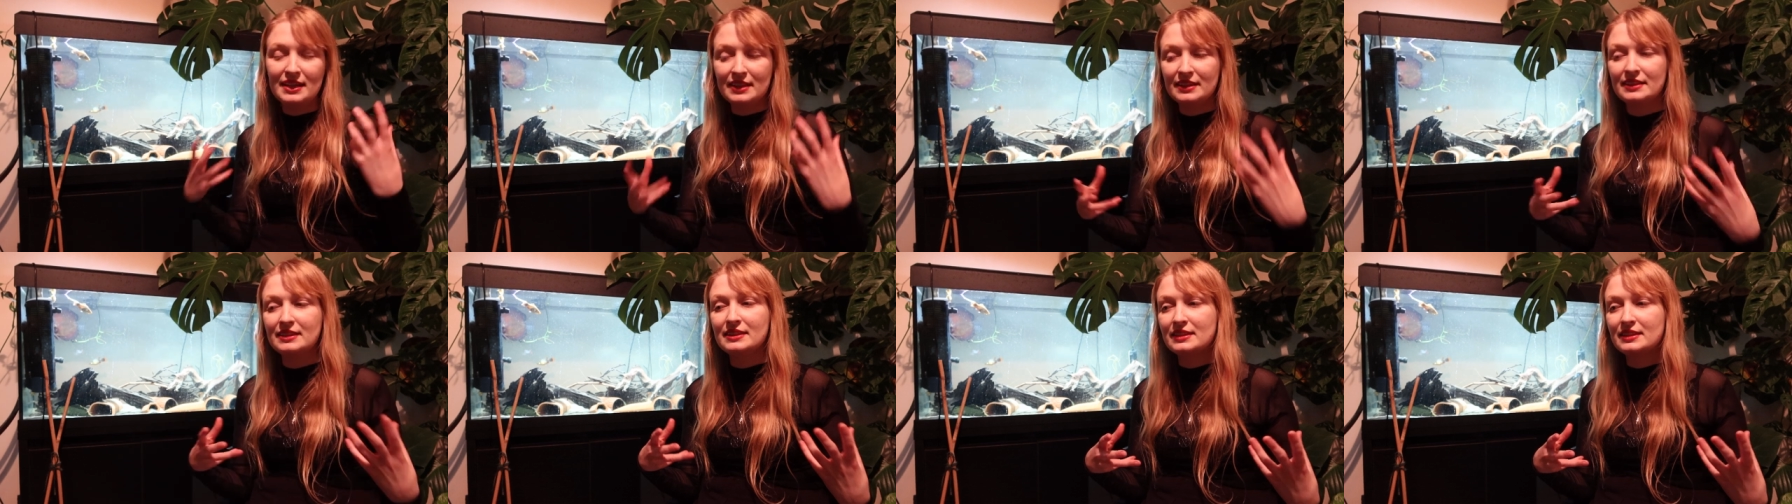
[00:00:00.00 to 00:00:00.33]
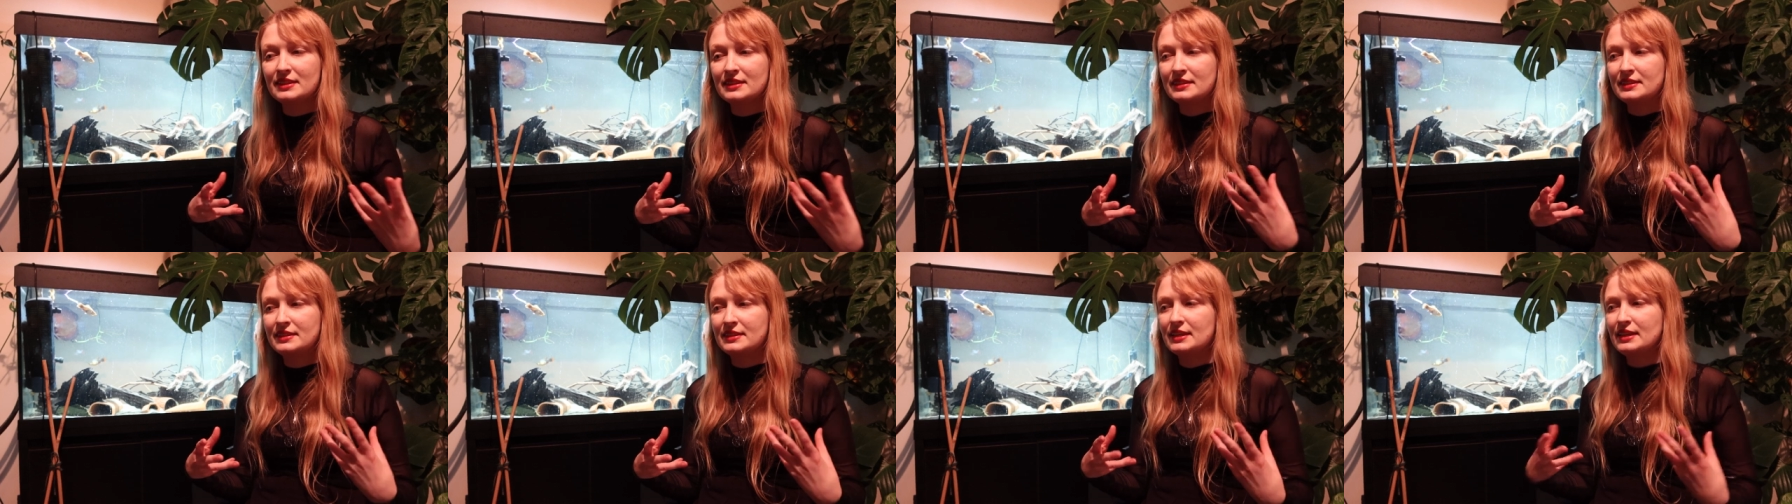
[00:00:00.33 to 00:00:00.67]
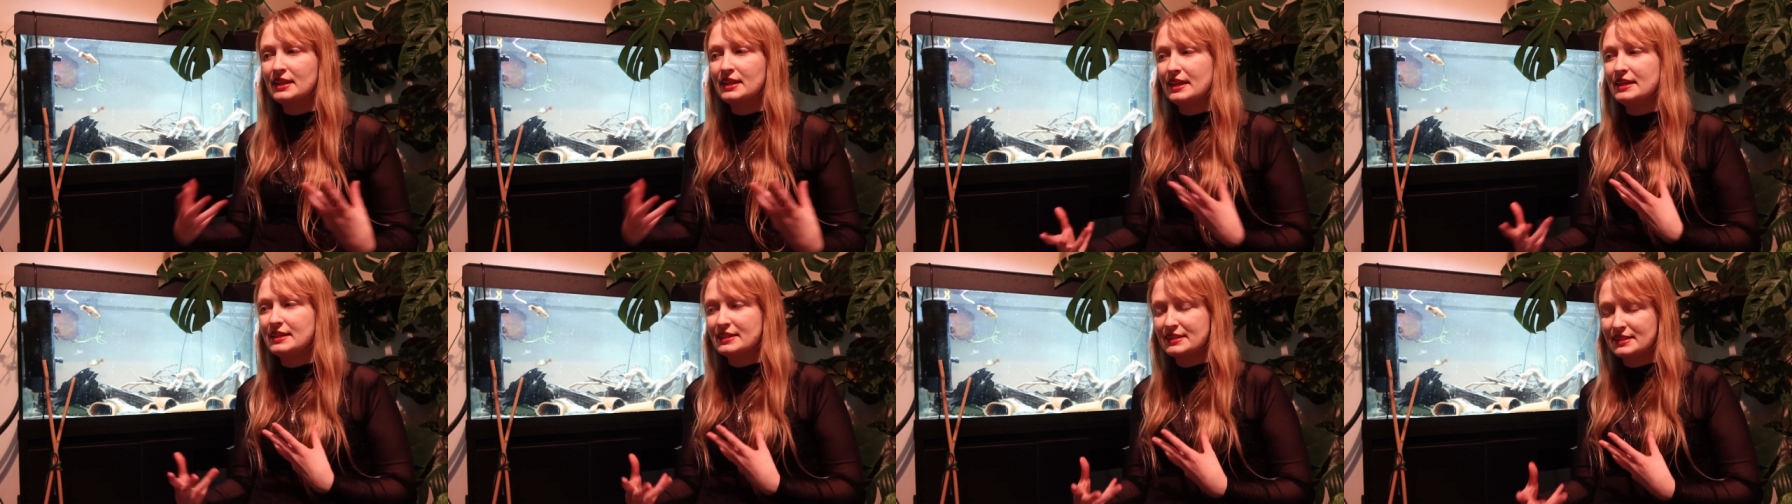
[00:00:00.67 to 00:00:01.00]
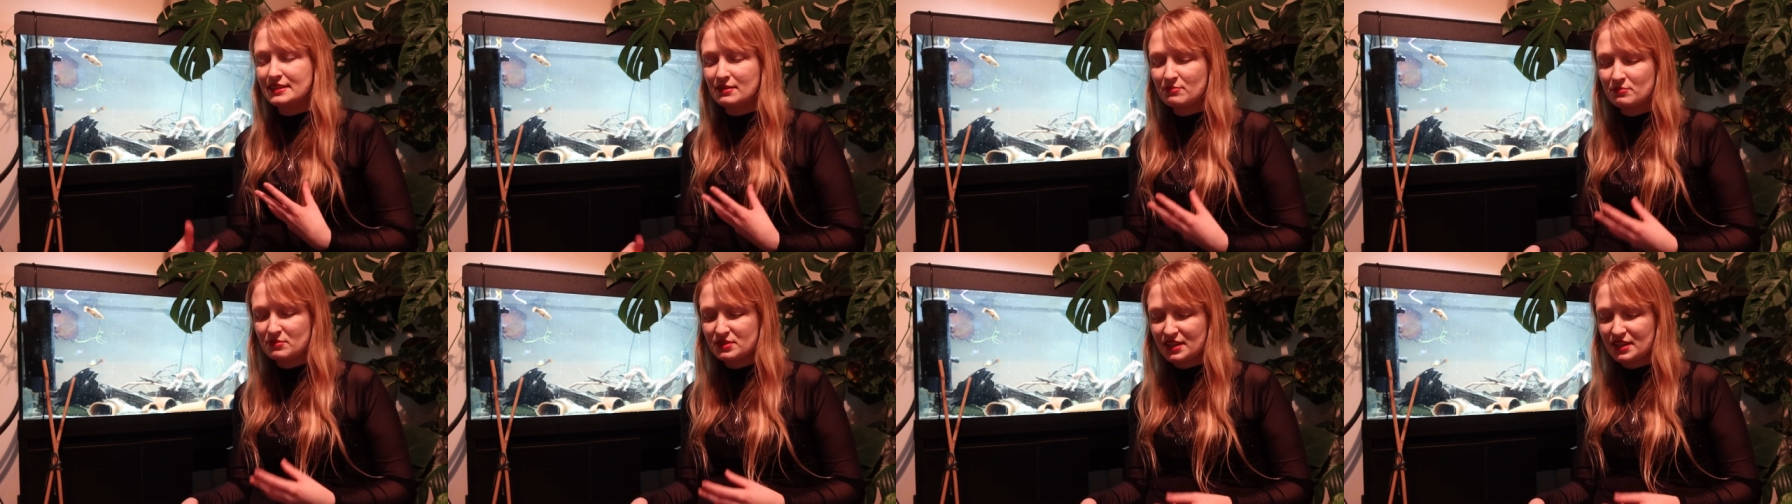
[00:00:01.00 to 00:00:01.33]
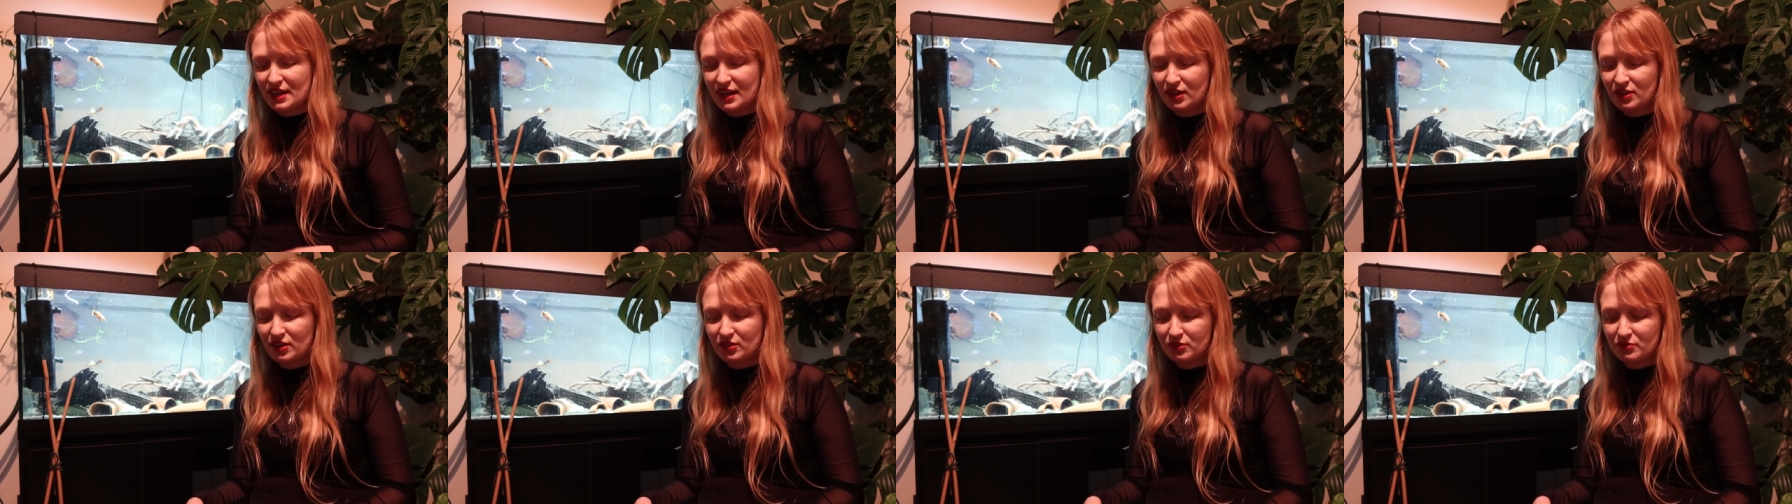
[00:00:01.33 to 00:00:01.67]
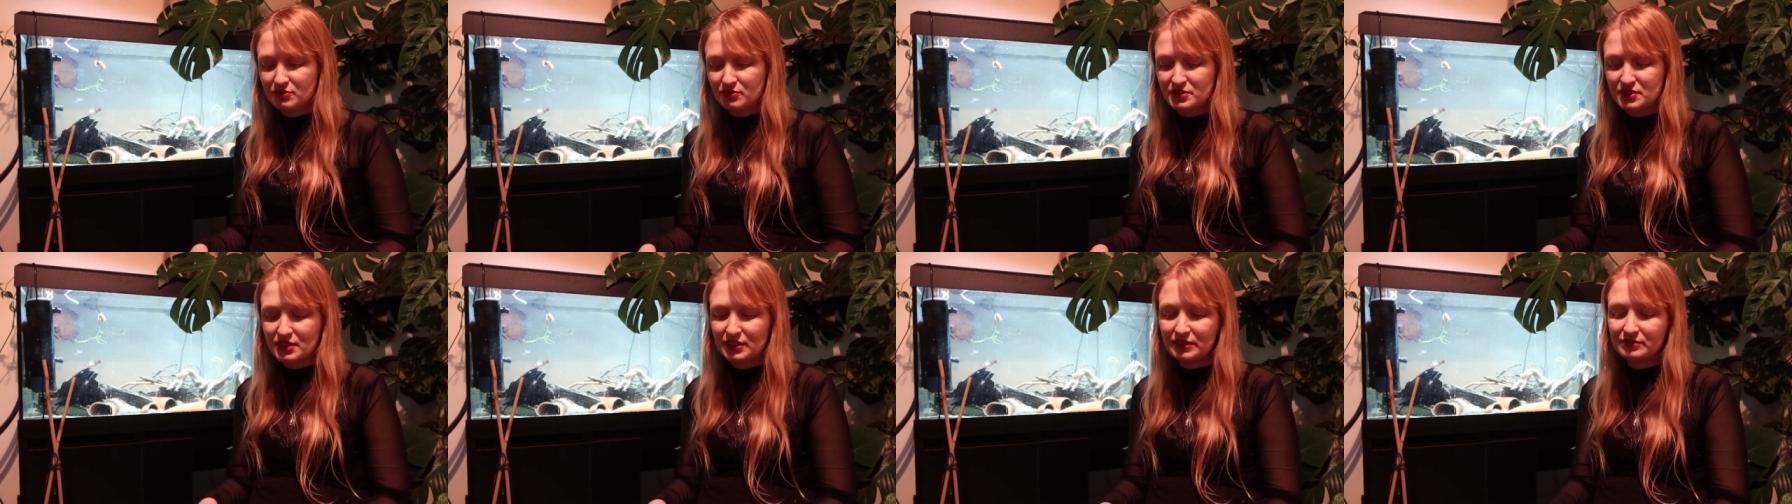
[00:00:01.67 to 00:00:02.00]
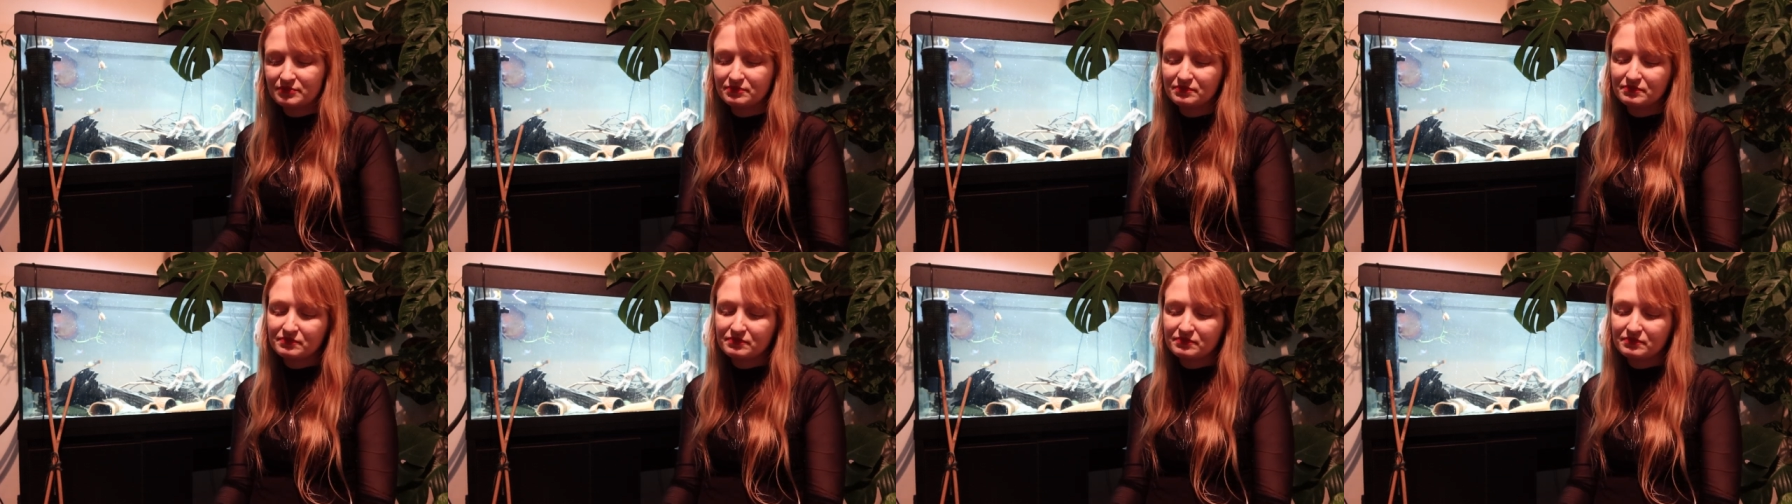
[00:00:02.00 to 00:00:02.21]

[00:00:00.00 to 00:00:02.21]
in the lakes themselves.